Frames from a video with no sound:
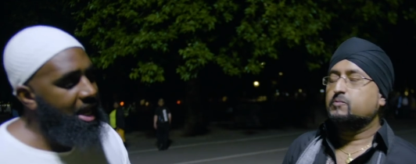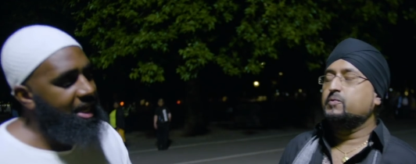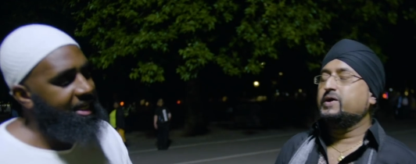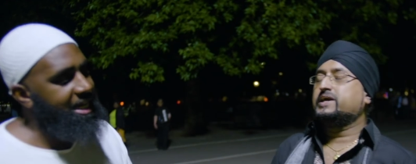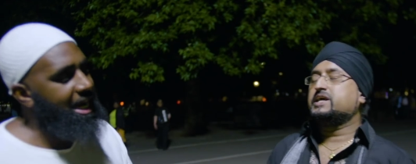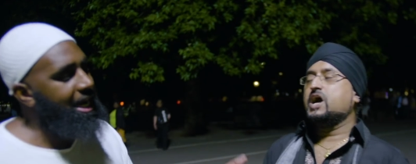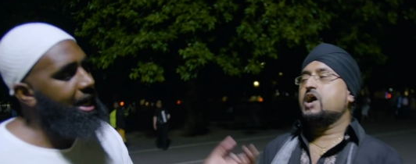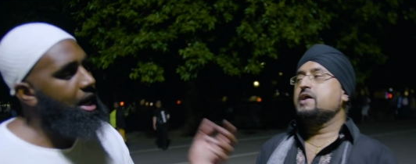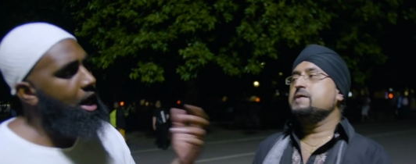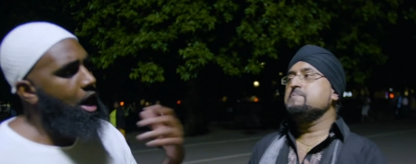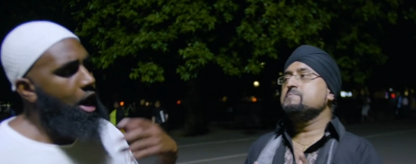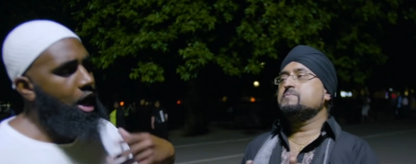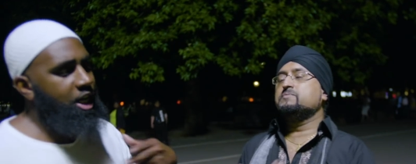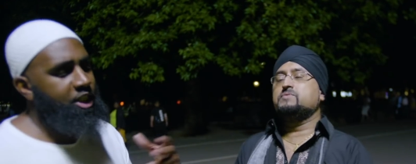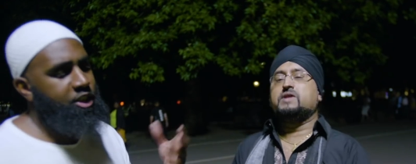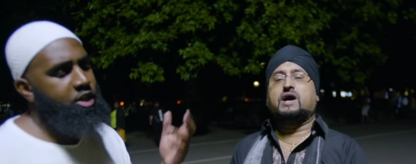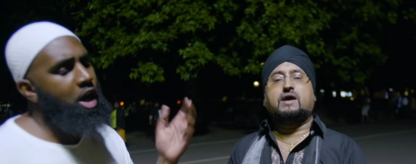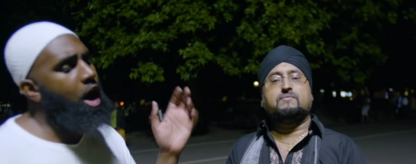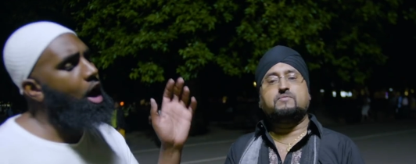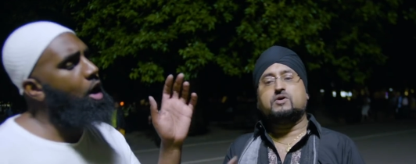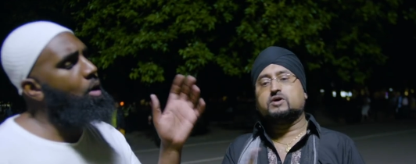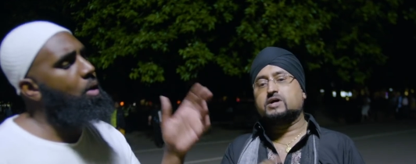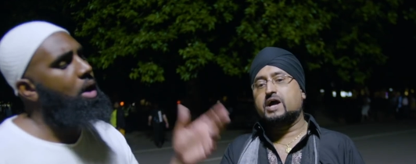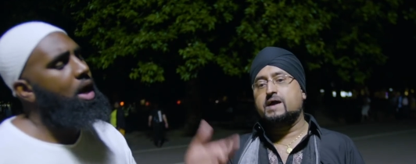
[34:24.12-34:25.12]
Speaker 1: We're yeah? going. No, I'm
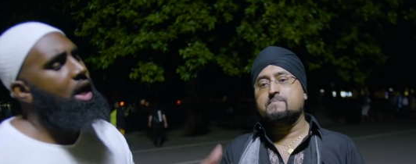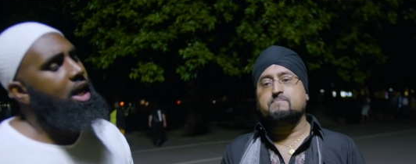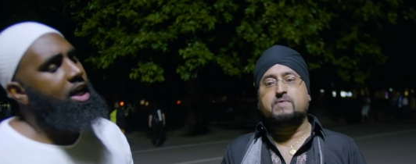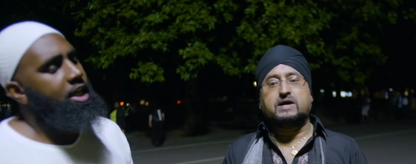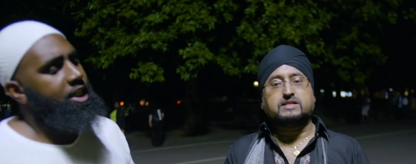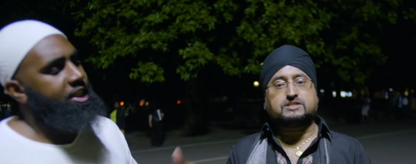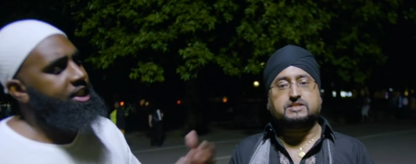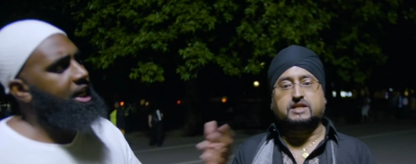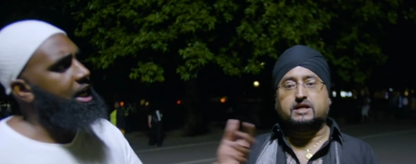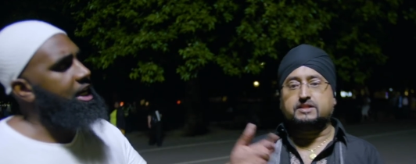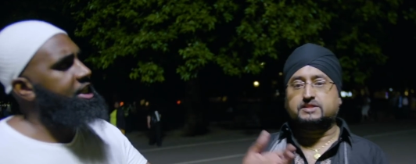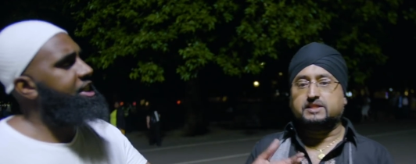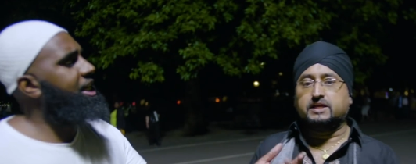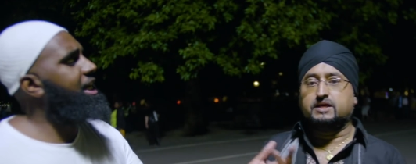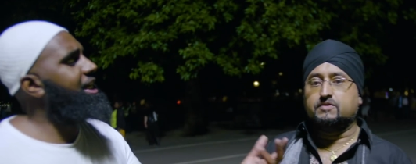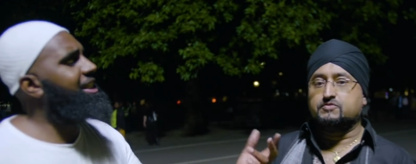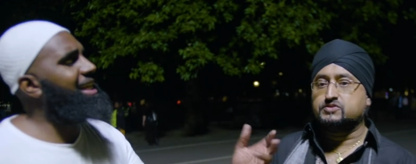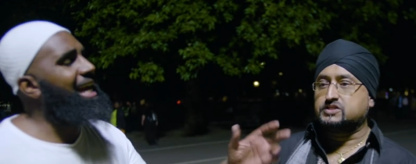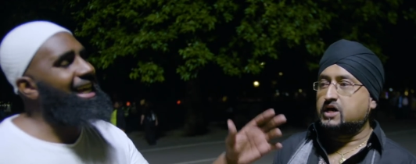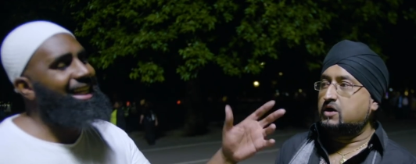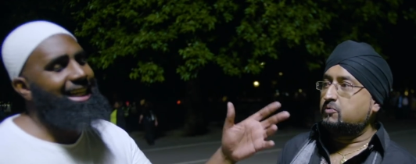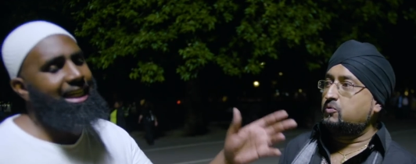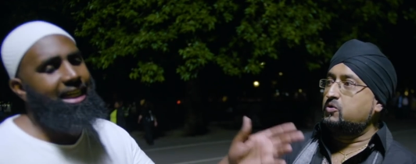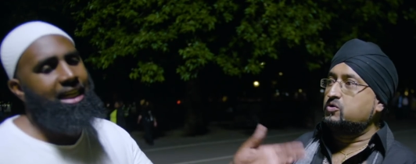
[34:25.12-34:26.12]
not going back to that. So, exactly. It
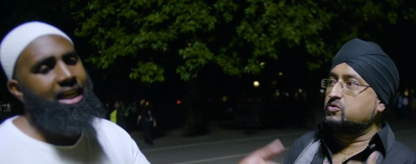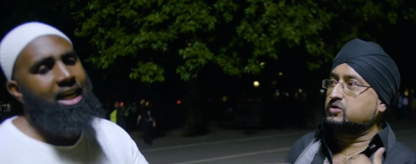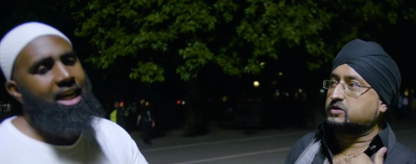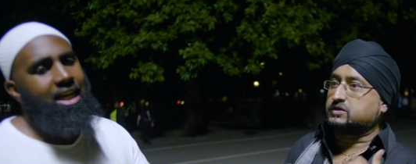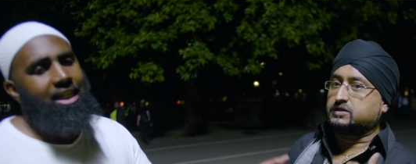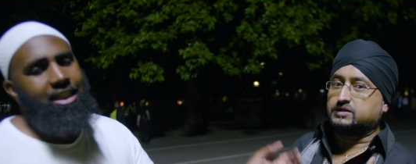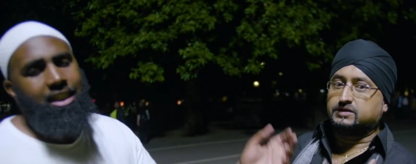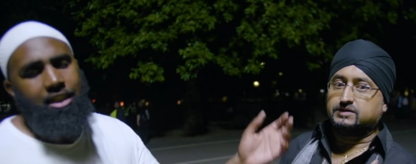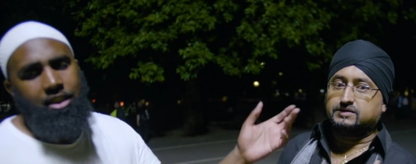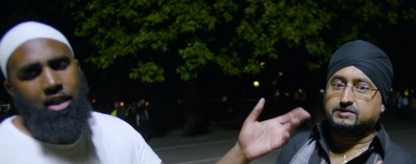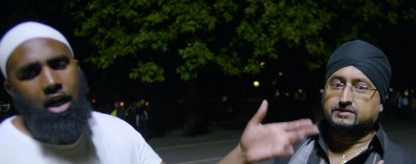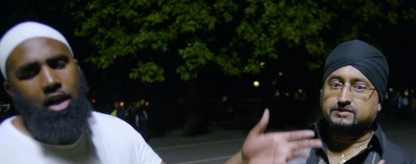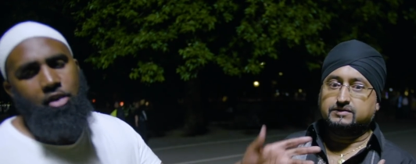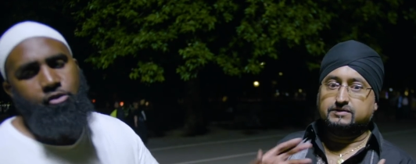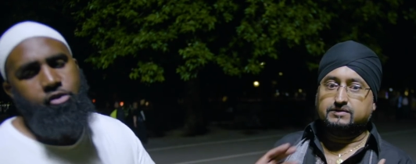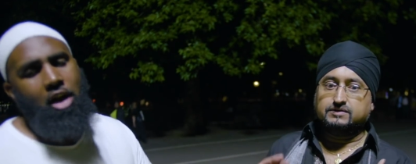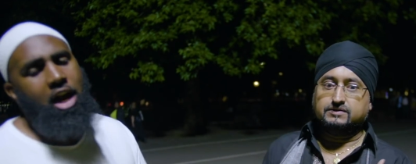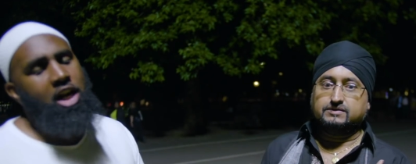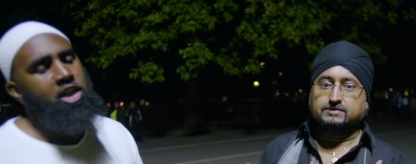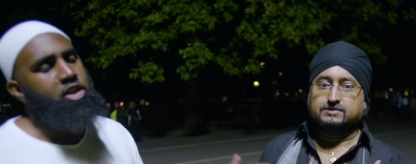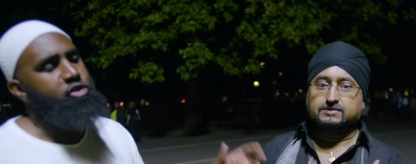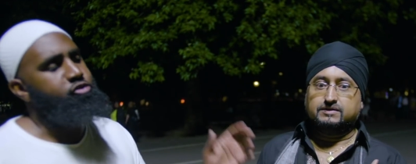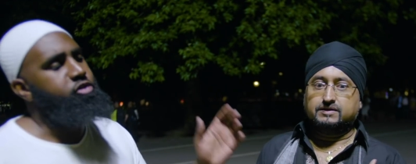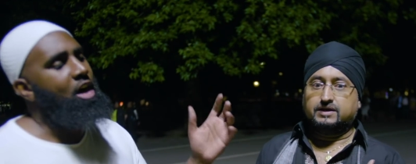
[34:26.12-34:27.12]
was our walk. Uh, oh,
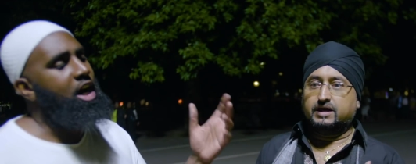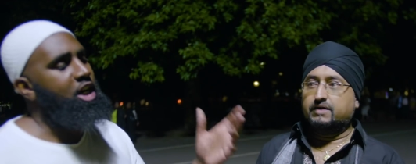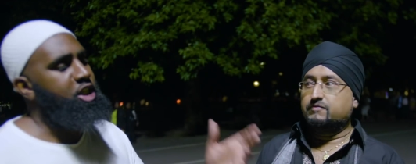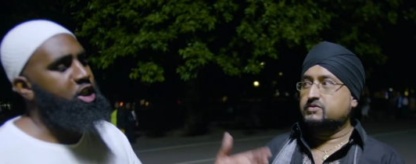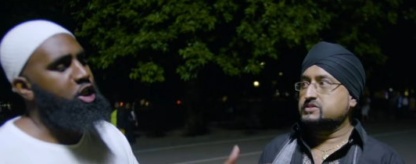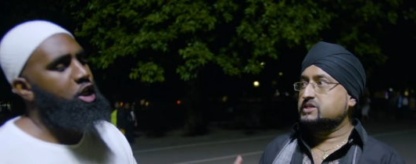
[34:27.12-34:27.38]
Raj, Raj. It